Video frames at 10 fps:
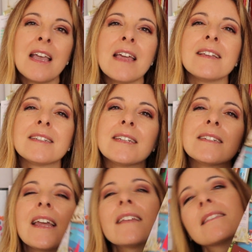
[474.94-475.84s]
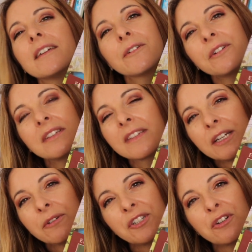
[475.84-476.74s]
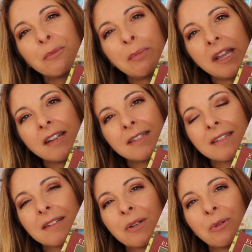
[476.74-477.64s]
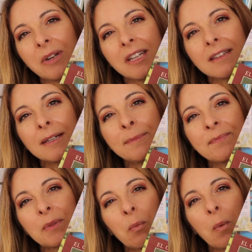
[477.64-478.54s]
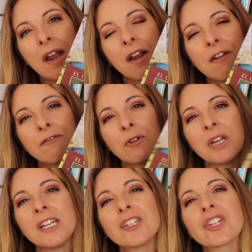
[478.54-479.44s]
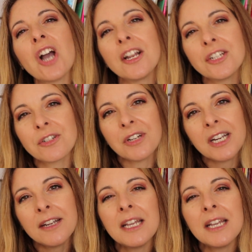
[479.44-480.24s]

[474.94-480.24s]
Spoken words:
This is a literature-based curriculum where for each country,